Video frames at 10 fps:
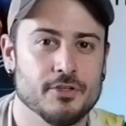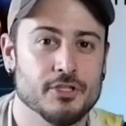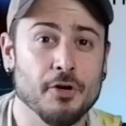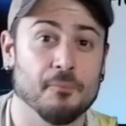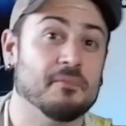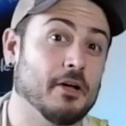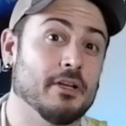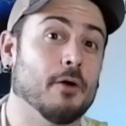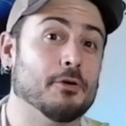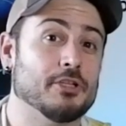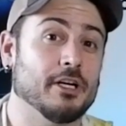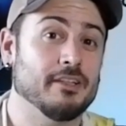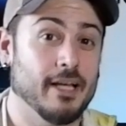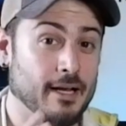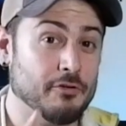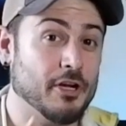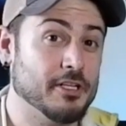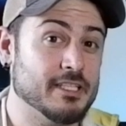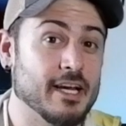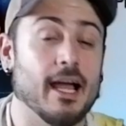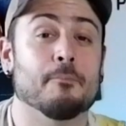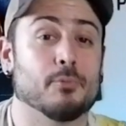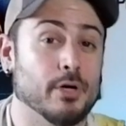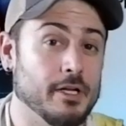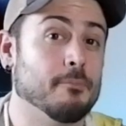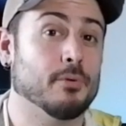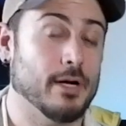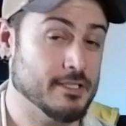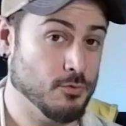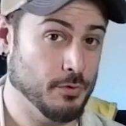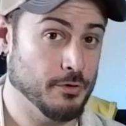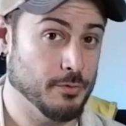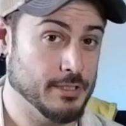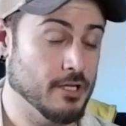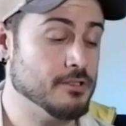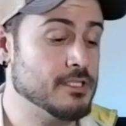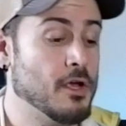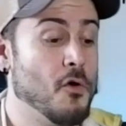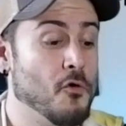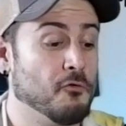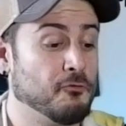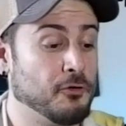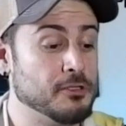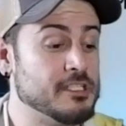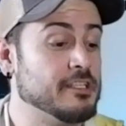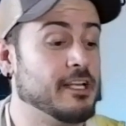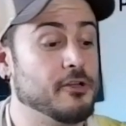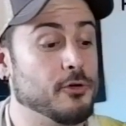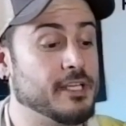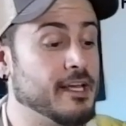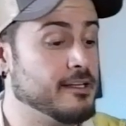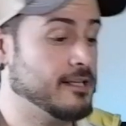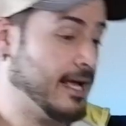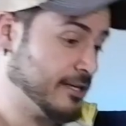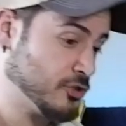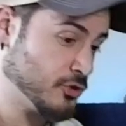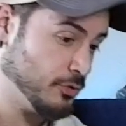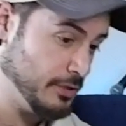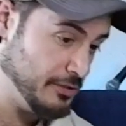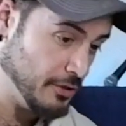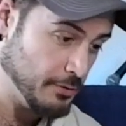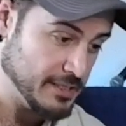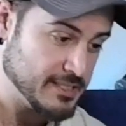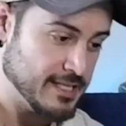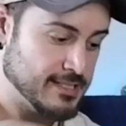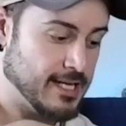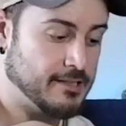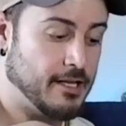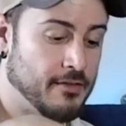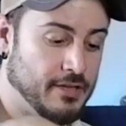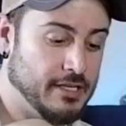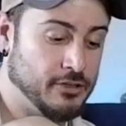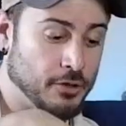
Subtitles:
So, now we're done, and I've got to say I'm pretty impressed with the results. First thing that you can actually notice is that the